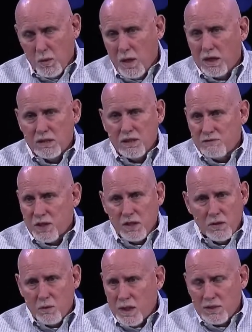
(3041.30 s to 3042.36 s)
relative to
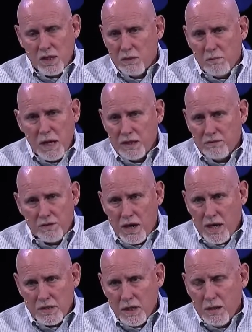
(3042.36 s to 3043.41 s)
the rest of the body of
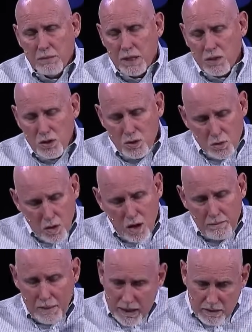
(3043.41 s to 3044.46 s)
Christ. Because you
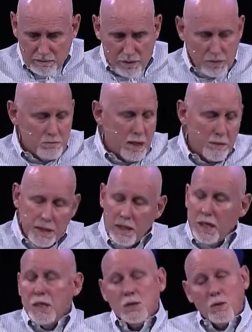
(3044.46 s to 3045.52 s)
are, many of you, maybe
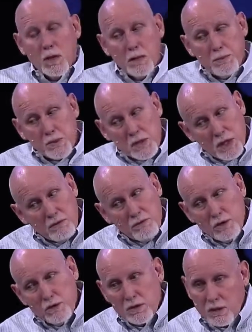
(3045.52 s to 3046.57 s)
20% of
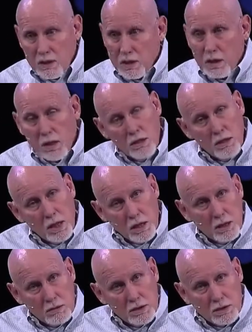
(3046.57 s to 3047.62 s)
you are still going to go, I
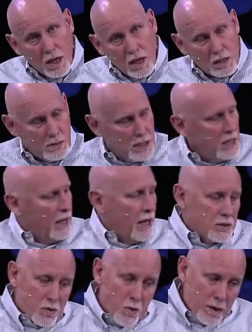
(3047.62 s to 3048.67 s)
don't know what he's talking about.
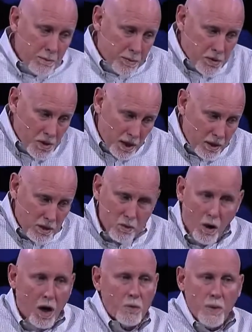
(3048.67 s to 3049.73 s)
And 20% of
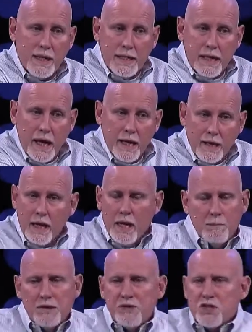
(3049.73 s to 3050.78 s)
you already get it.
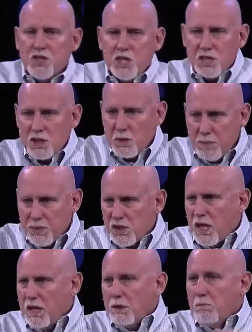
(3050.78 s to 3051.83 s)
But the
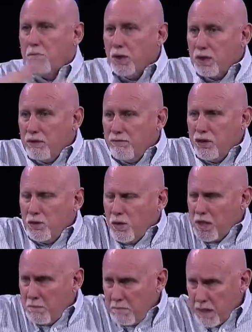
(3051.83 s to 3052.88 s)
60%, the bulk of you
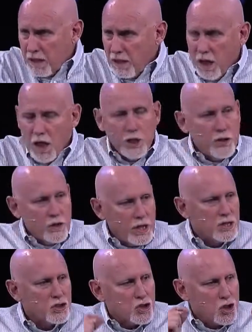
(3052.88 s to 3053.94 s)
in the middle, you're
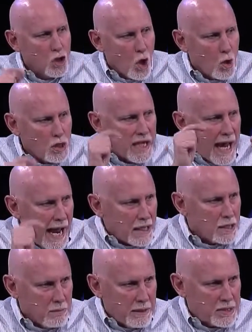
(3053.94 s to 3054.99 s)
going to slowly
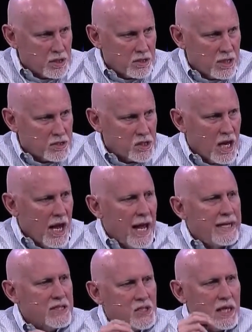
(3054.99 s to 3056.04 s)
acclimate to this,
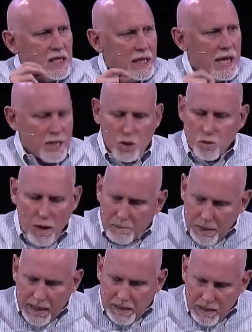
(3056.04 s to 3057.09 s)
and it's going to light you
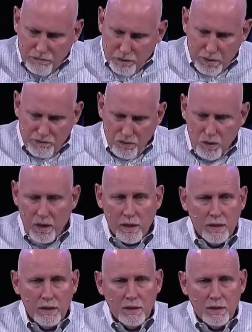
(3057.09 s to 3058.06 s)
up like never before.